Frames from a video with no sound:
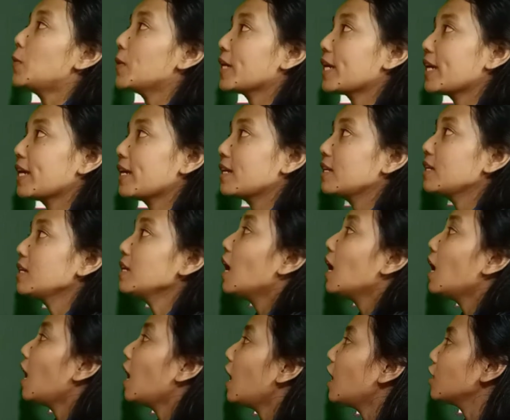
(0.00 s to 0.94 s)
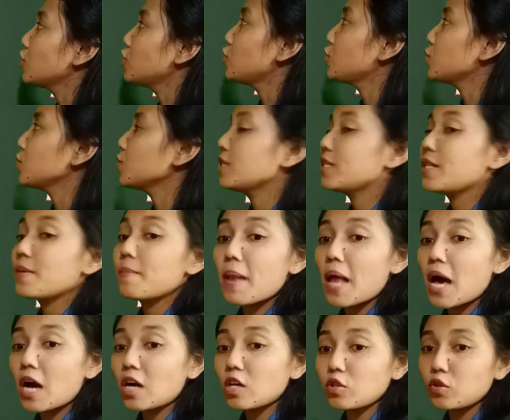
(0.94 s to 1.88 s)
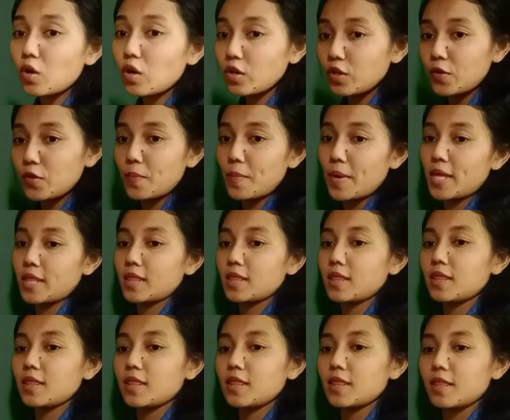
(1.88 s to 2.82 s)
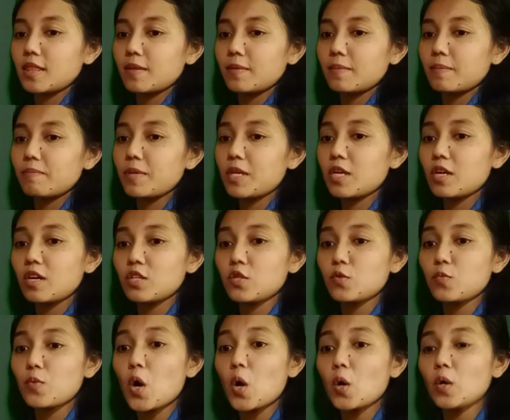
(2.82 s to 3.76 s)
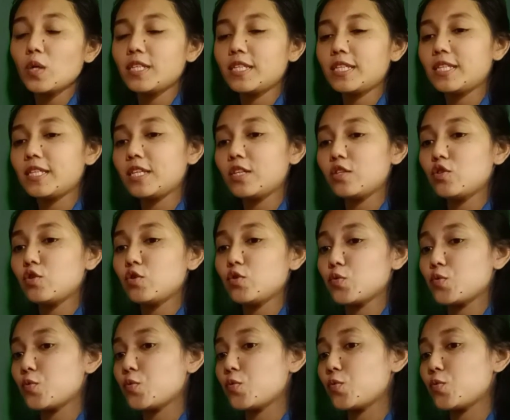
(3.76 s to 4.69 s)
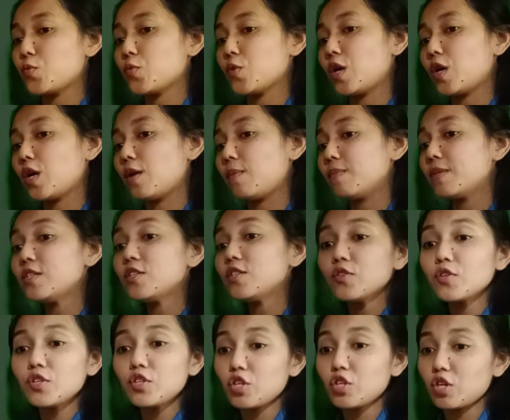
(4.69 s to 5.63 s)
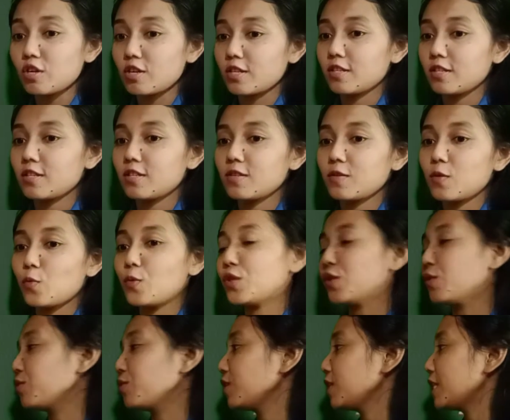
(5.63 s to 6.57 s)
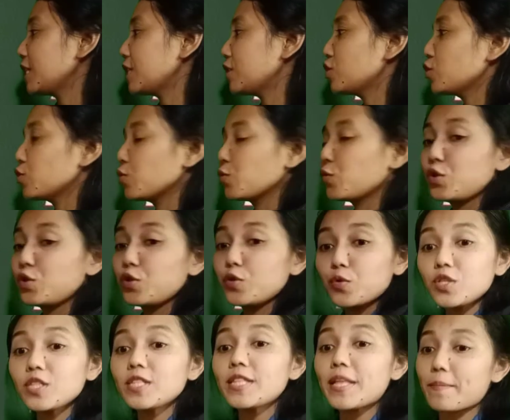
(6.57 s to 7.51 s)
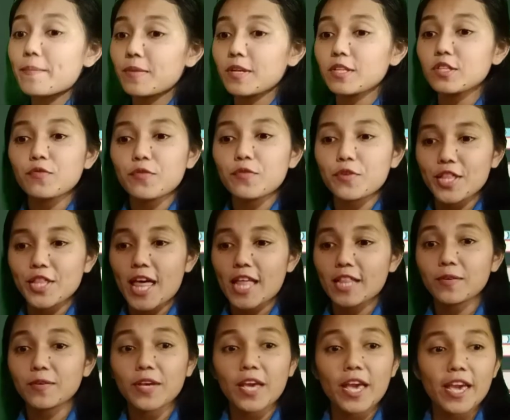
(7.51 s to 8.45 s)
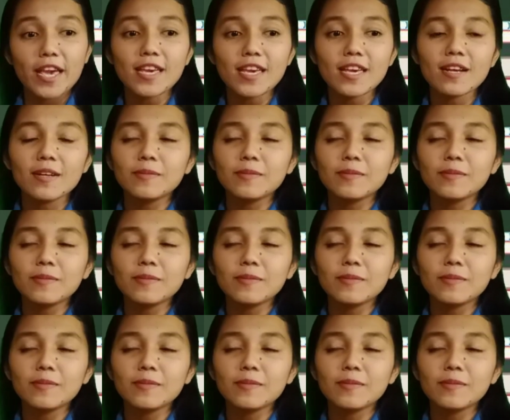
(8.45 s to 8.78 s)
Okay, I'll choose the blank document because we only need to insert charts. We don't need to use templates for that, okay?